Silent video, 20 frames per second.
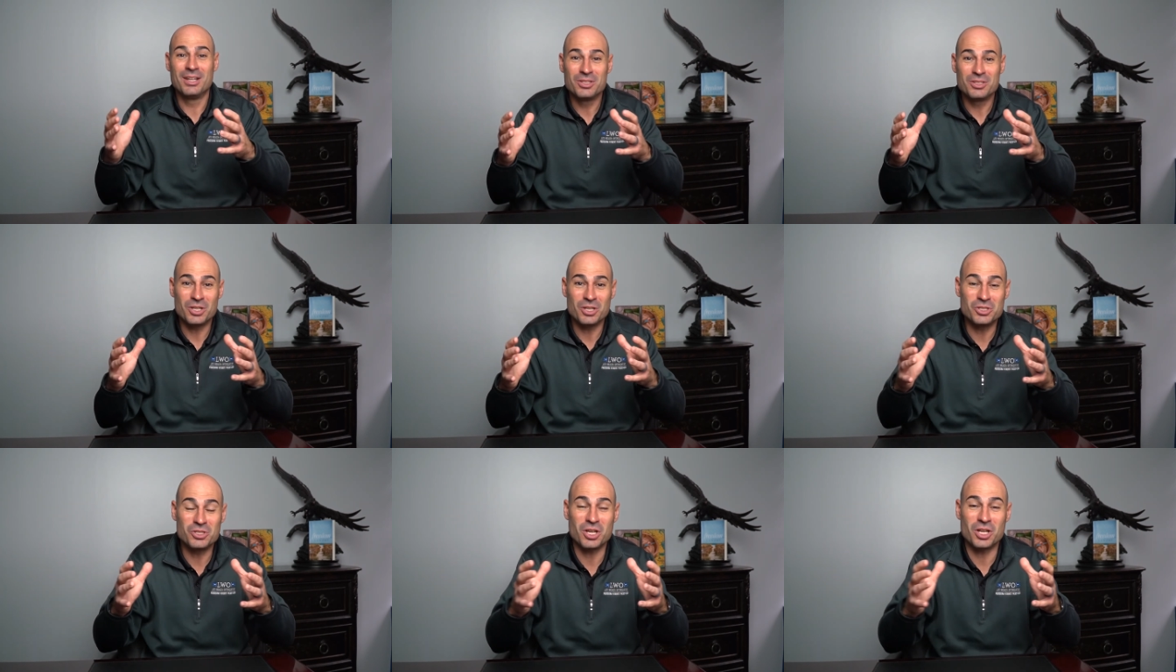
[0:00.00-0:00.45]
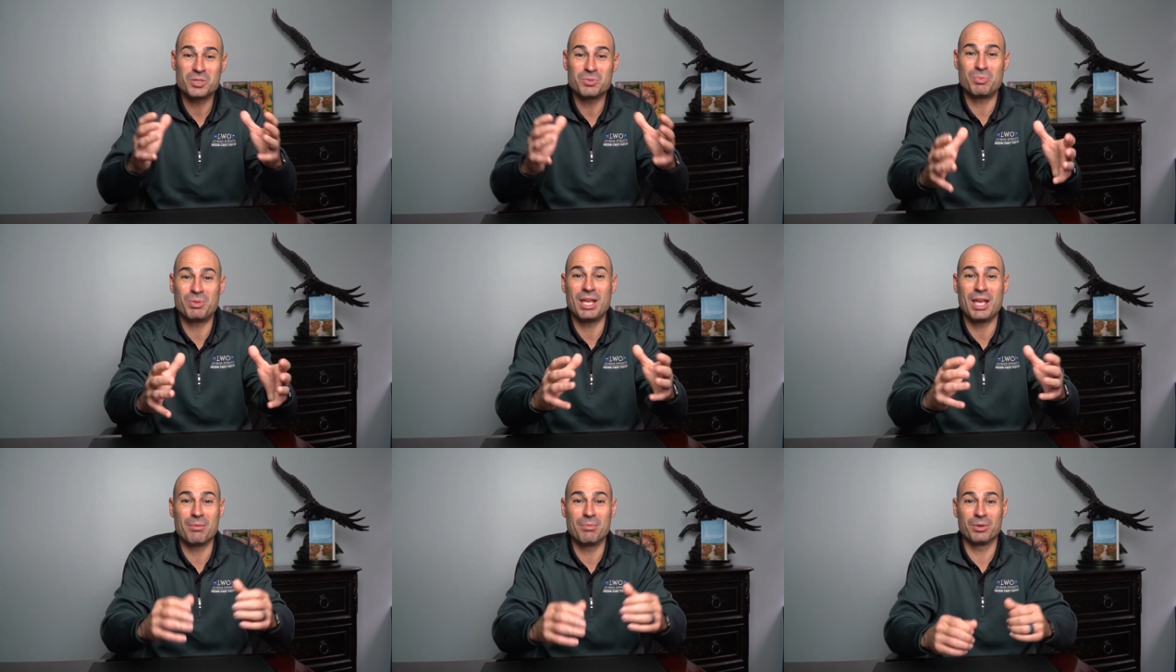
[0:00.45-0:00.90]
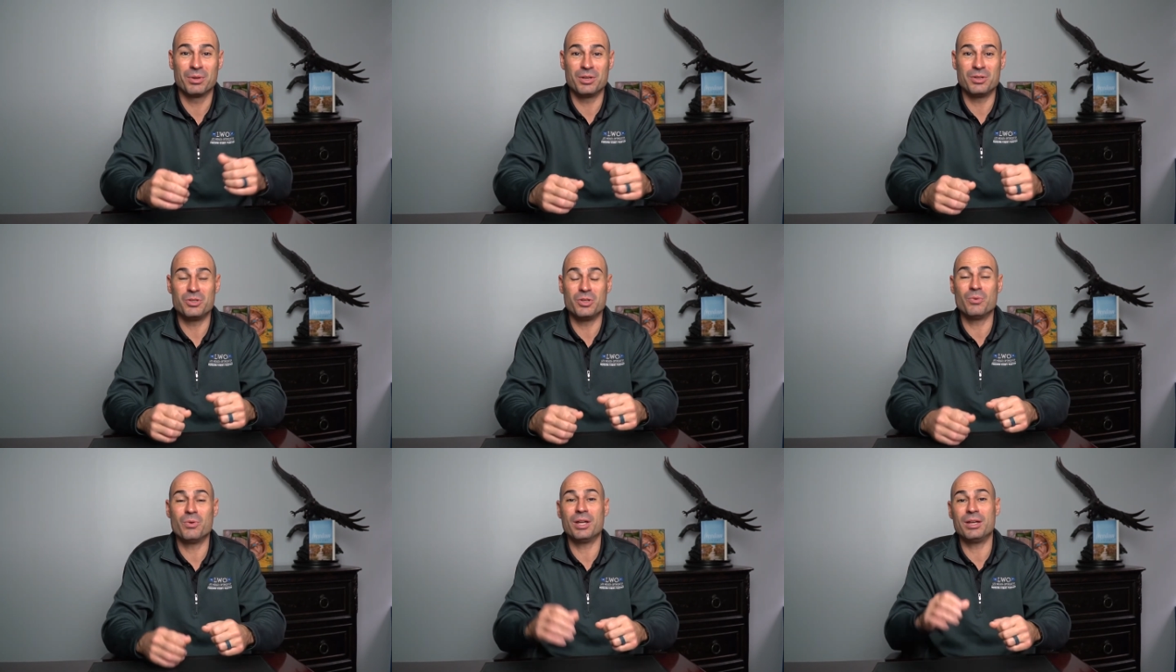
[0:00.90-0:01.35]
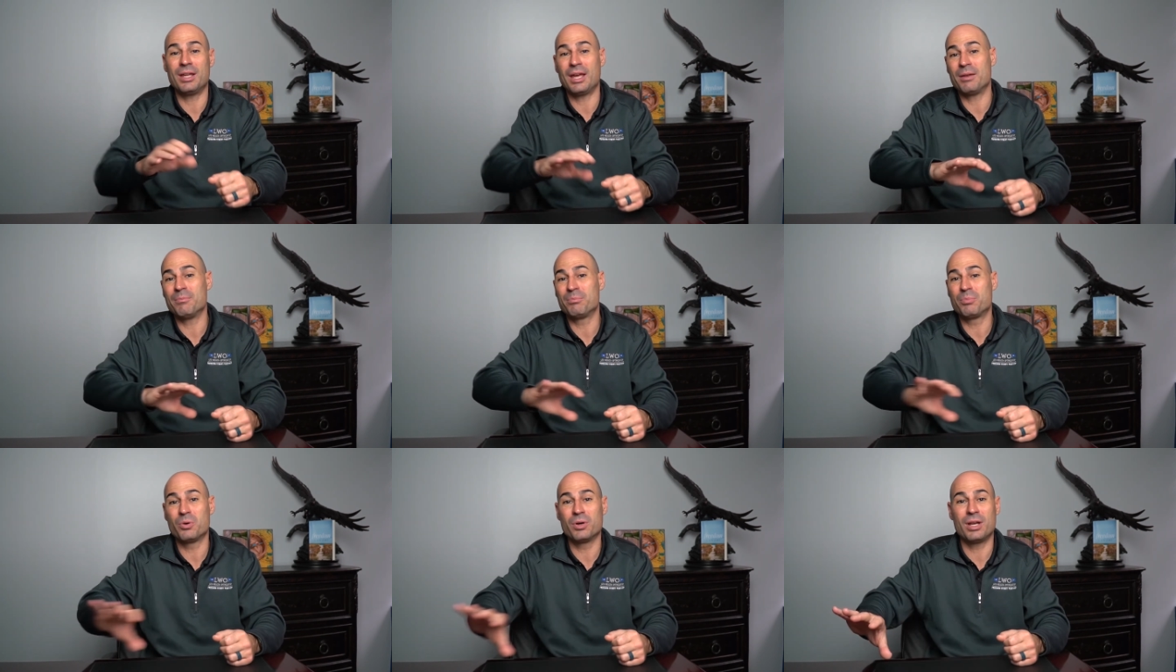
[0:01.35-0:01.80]
to just be able to do it
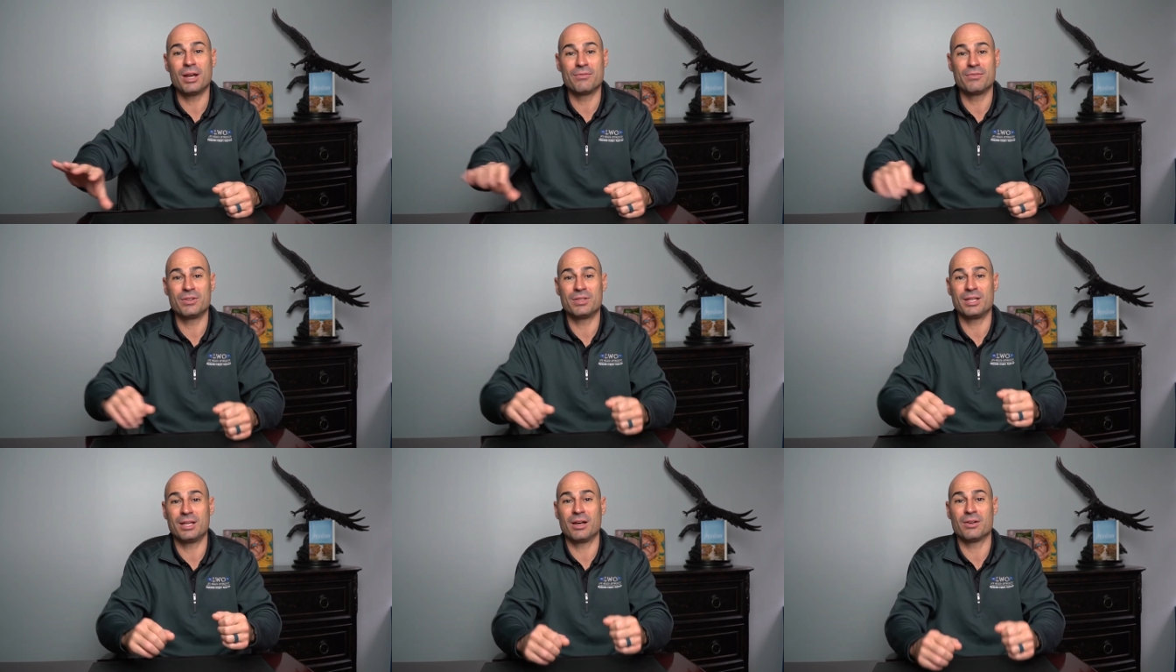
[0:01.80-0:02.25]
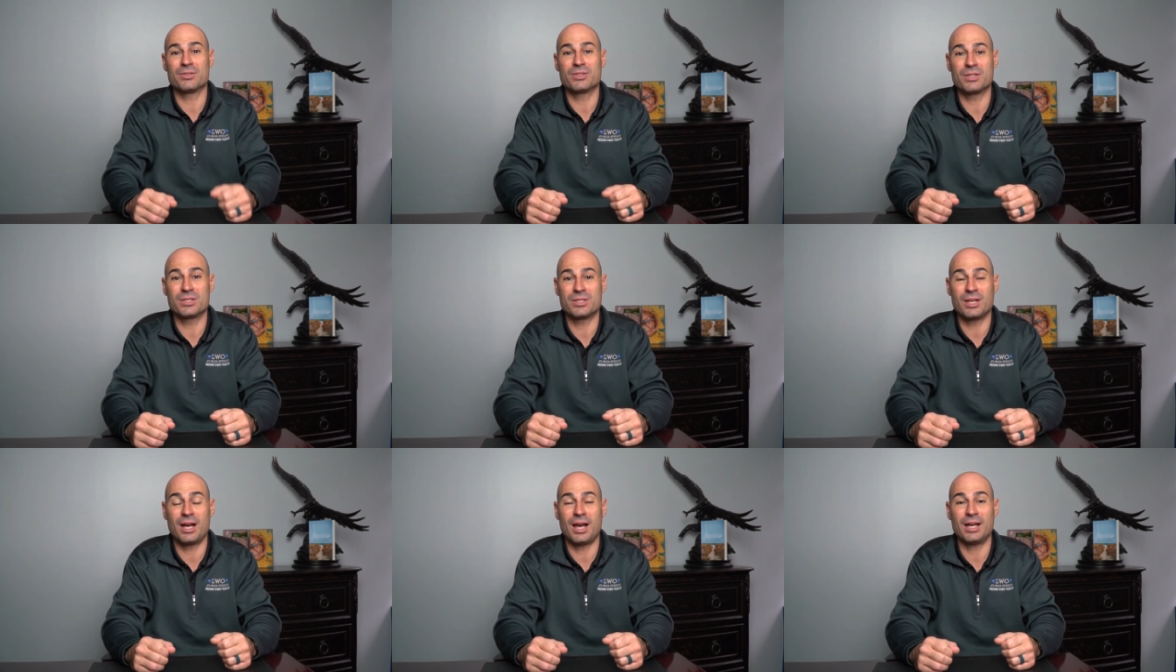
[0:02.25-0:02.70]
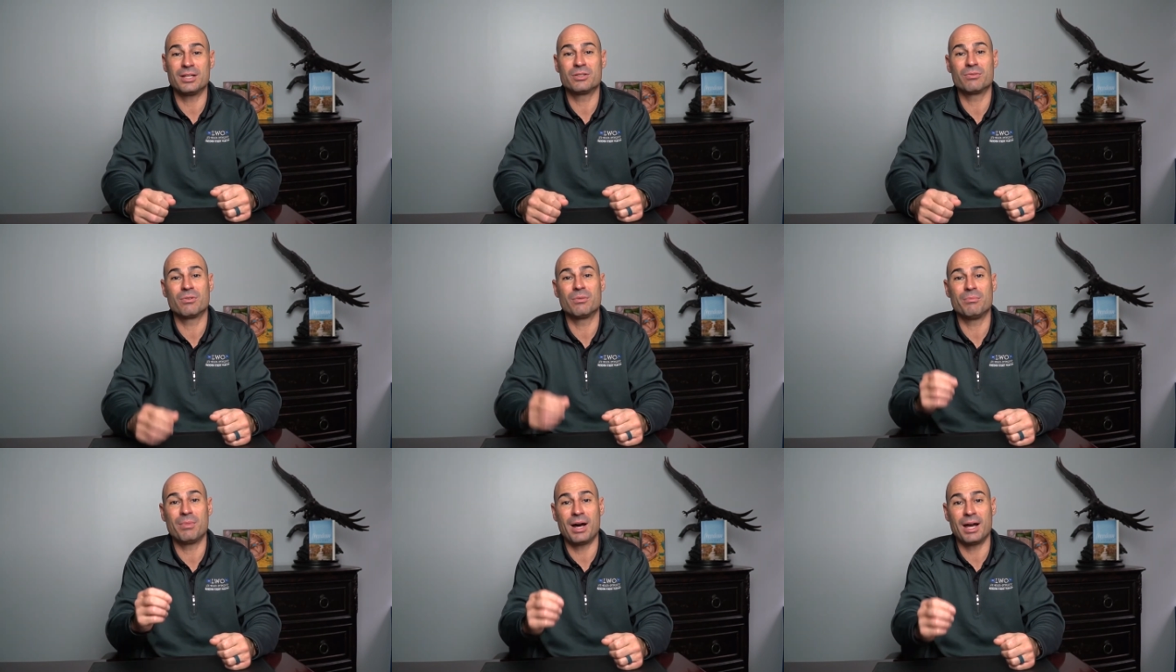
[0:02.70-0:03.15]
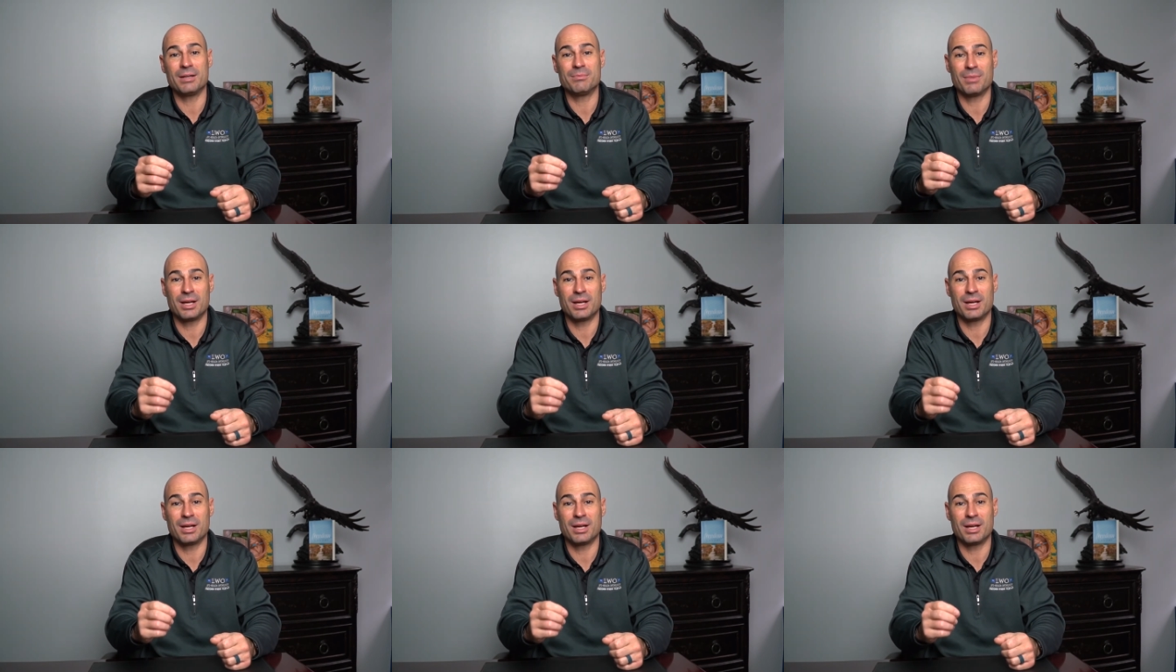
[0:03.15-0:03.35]
and put everything else aside to remind